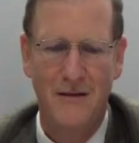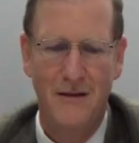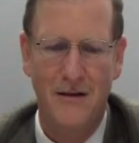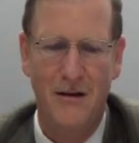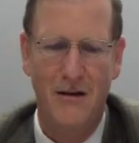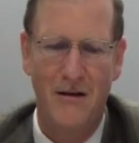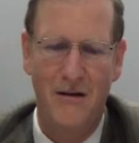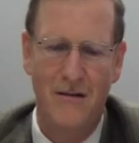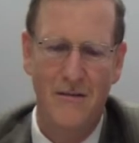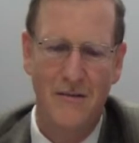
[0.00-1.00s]

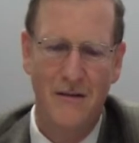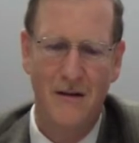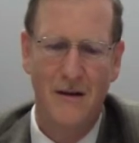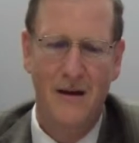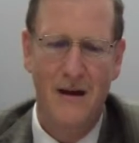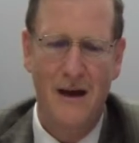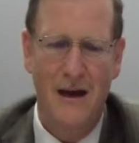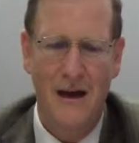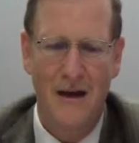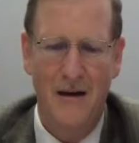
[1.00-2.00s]
So uh,
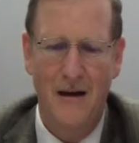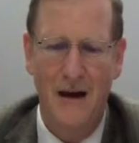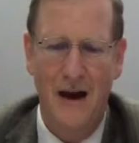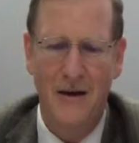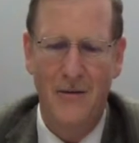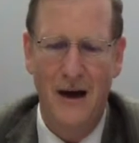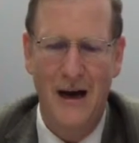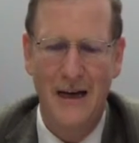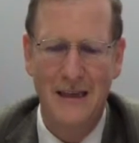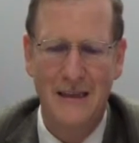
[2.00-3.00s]

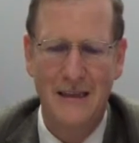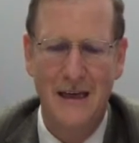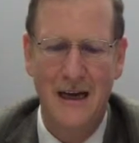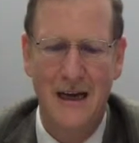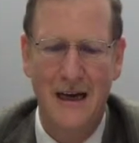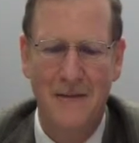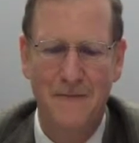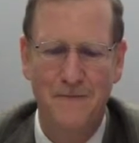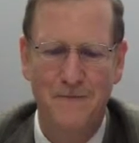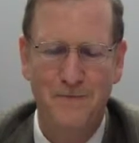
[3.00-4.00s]
otherwise,
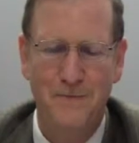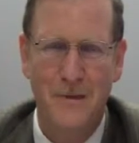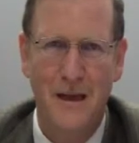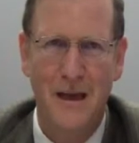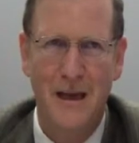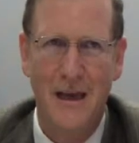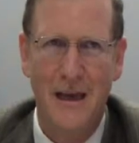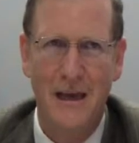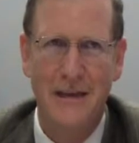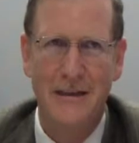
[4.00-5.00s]
um,
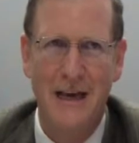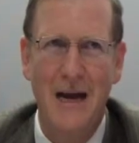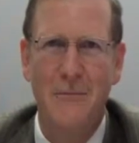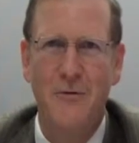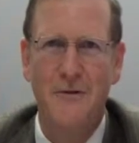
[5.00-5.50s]
in a time of